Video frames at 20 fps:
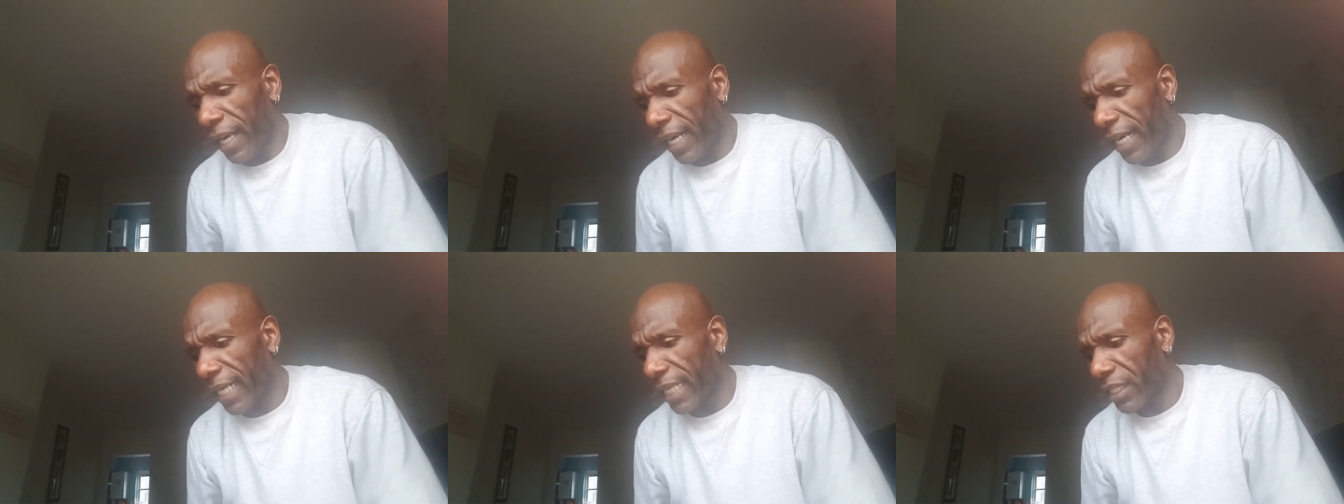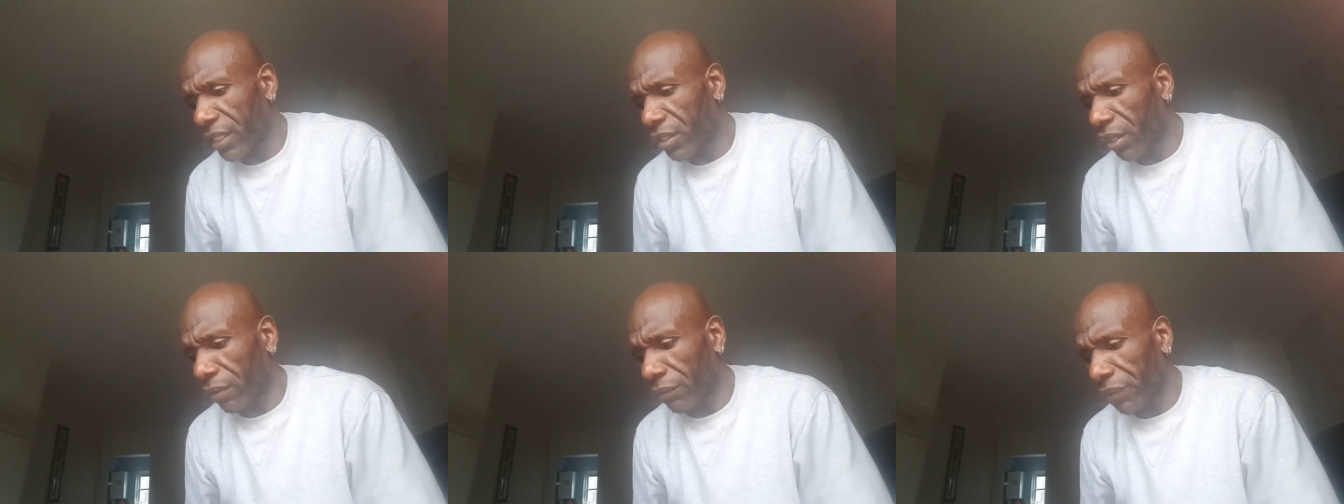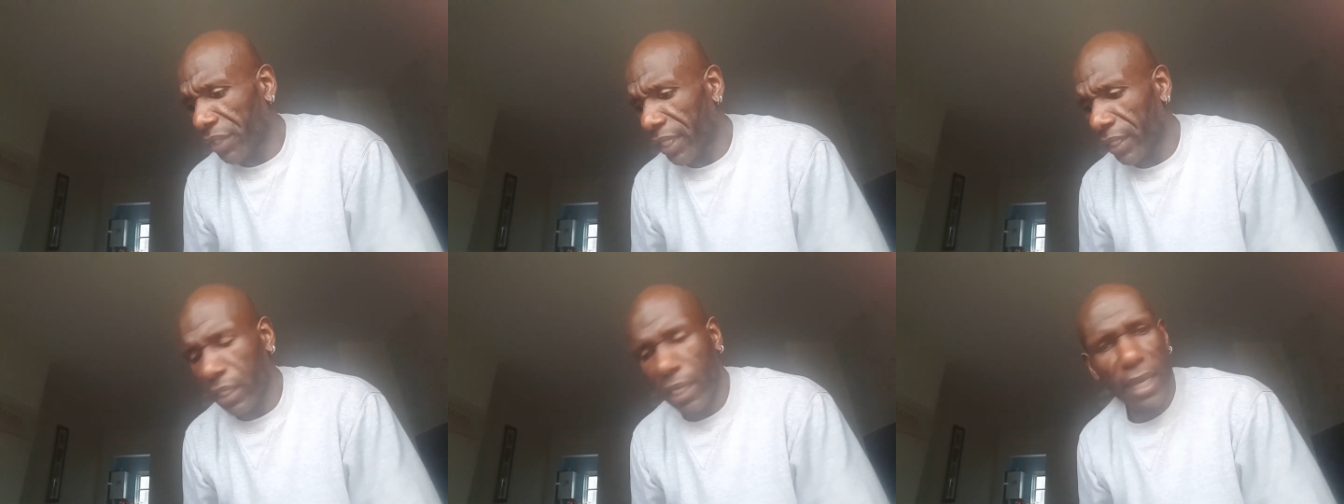and don't
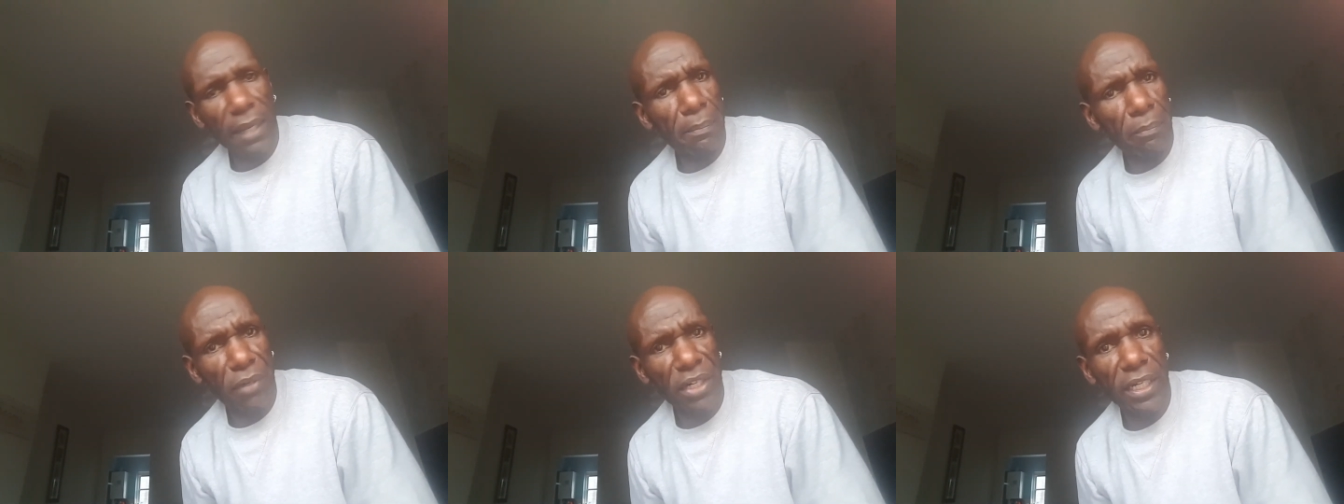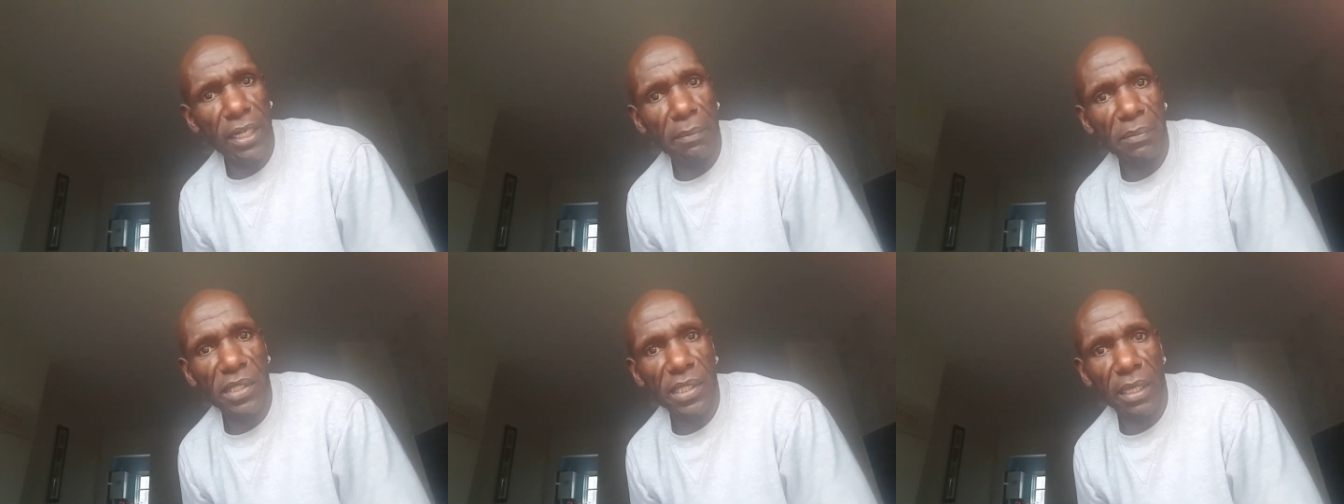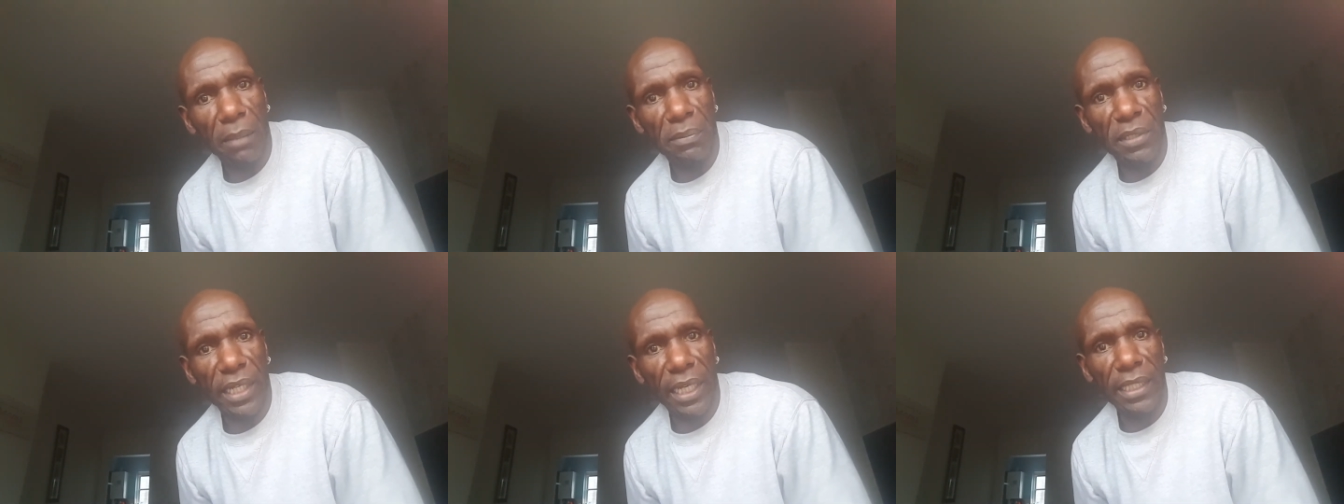really like bring up
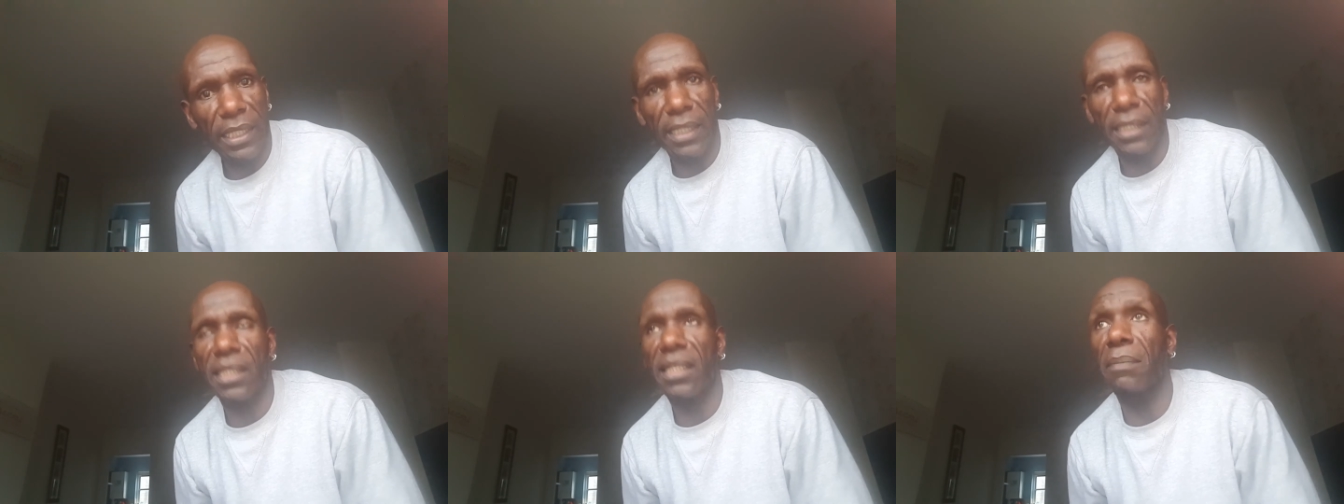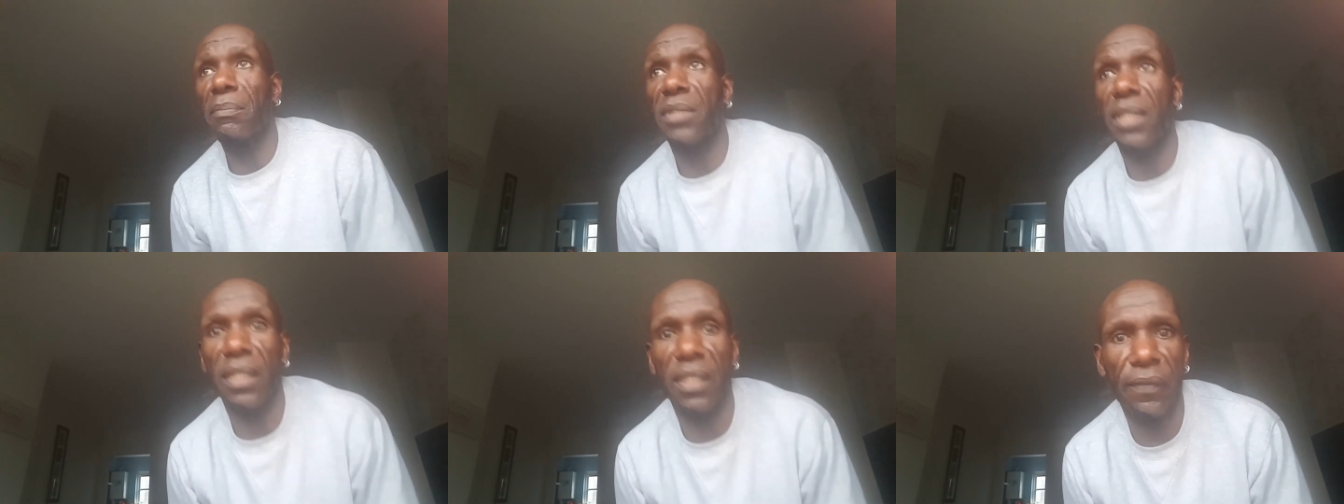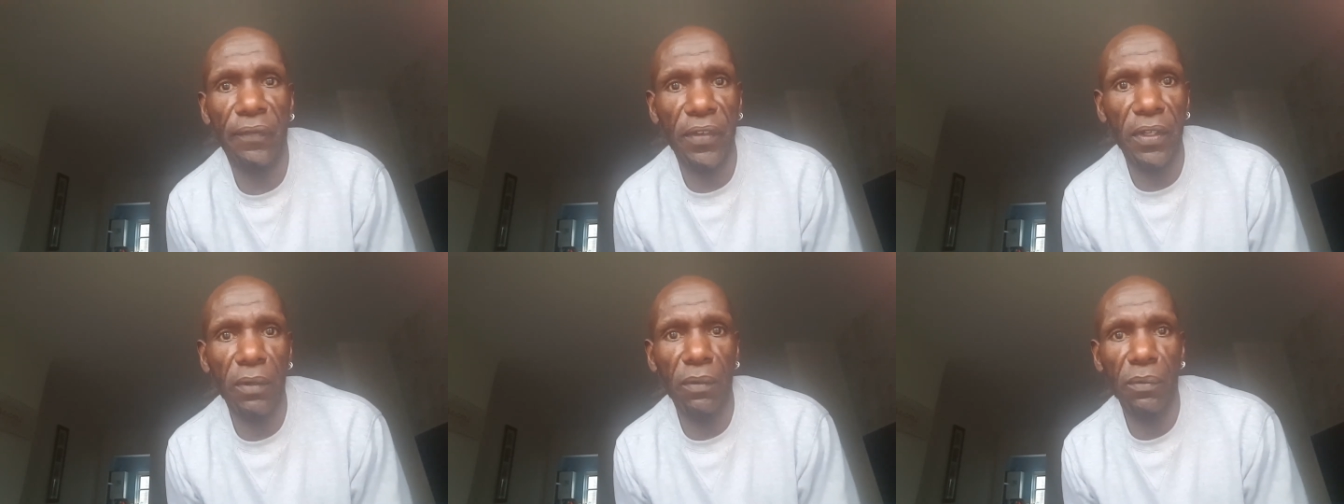subjects, and sometimes
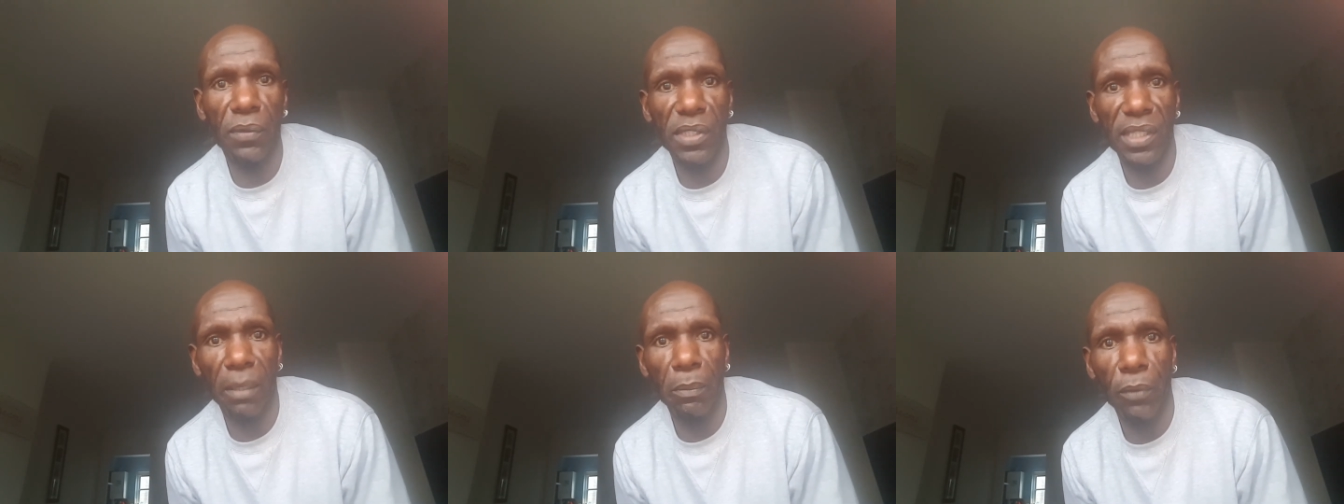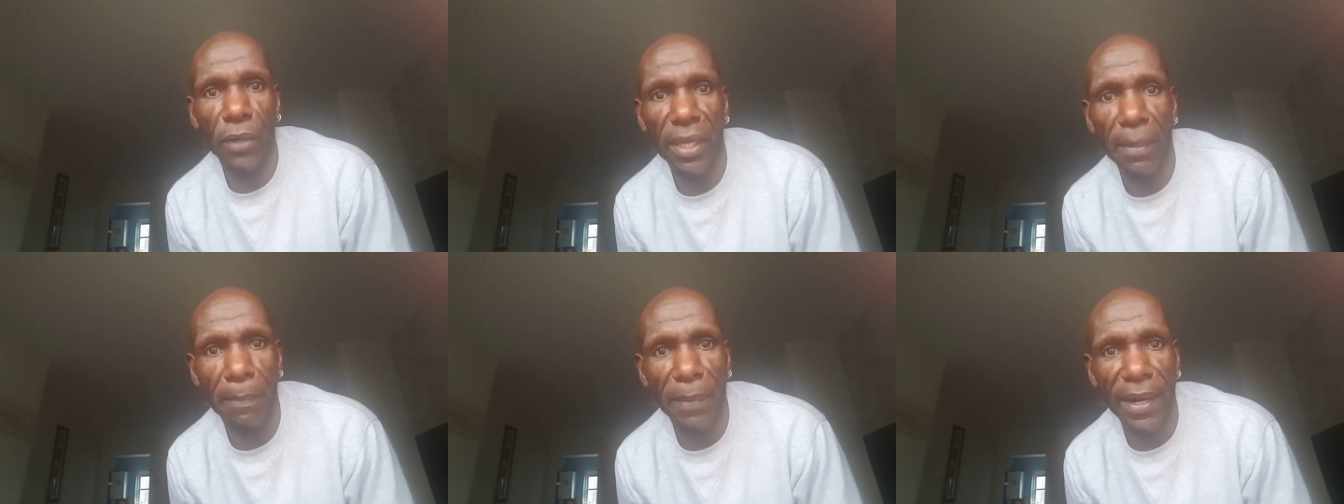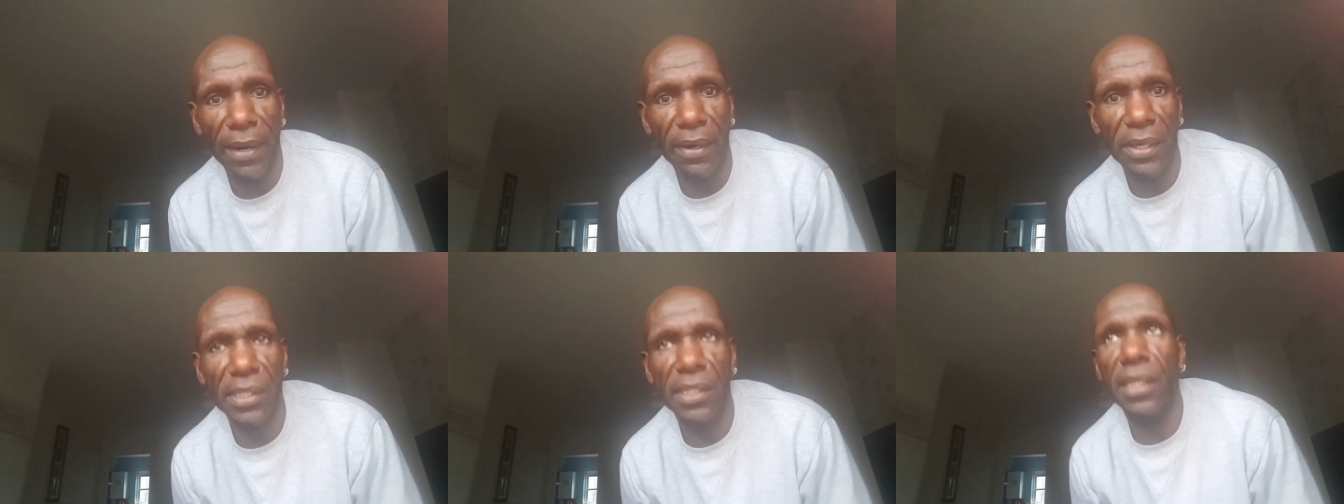they feel somewhat
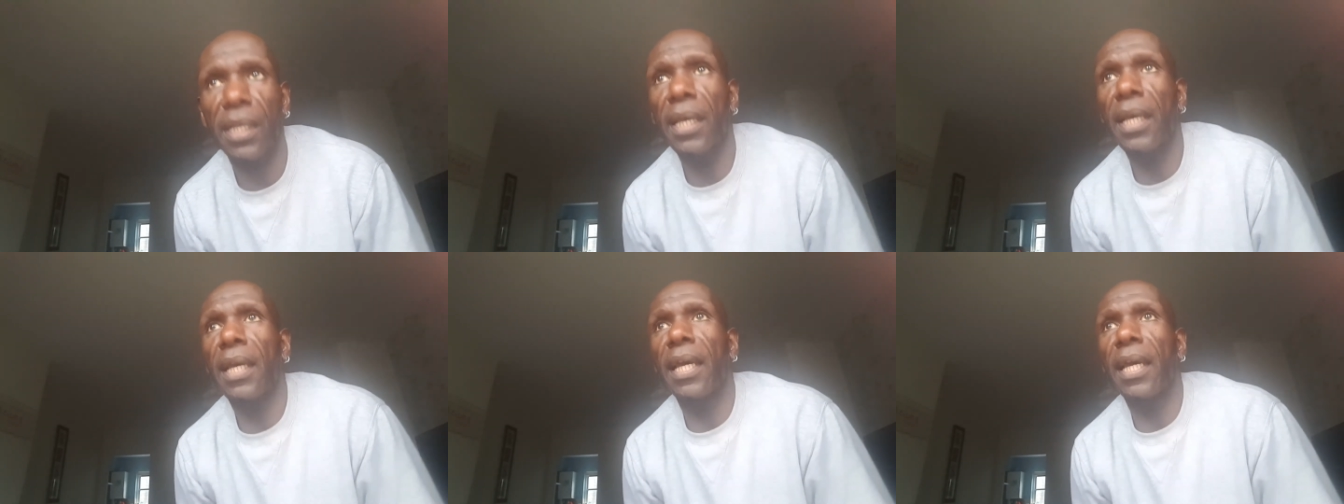embarrassed,